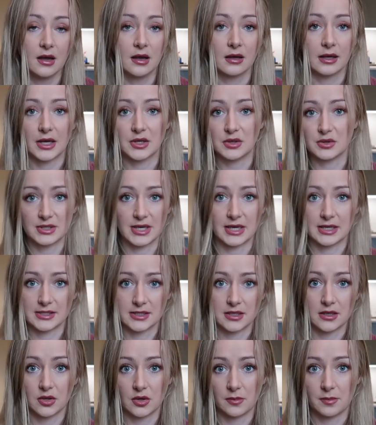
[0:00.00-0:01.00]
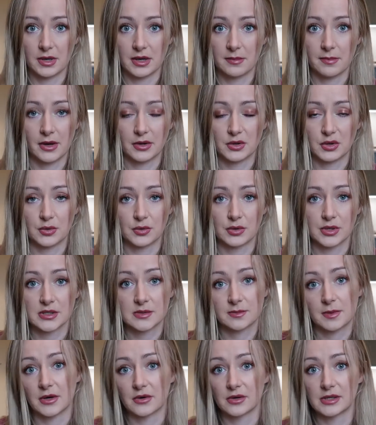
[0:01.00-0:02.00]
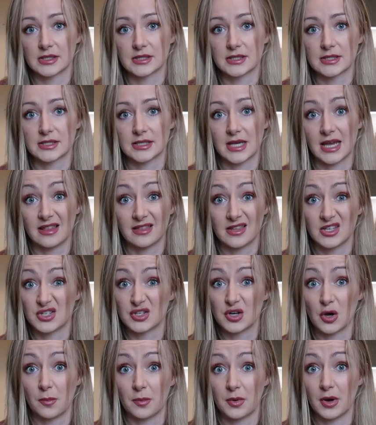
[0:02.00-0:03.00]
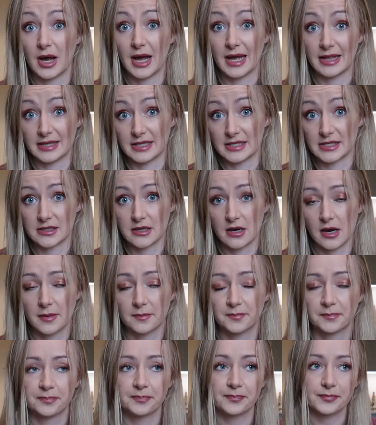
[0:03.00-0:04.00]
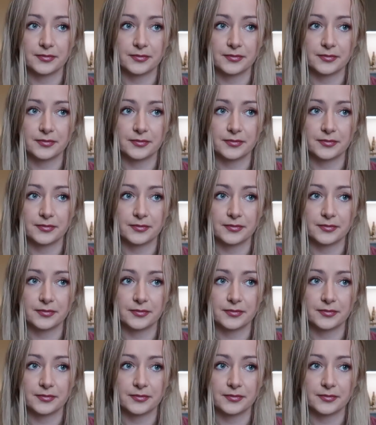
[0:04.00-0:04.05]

can you tell us a little bit about your experience in this shop at this time?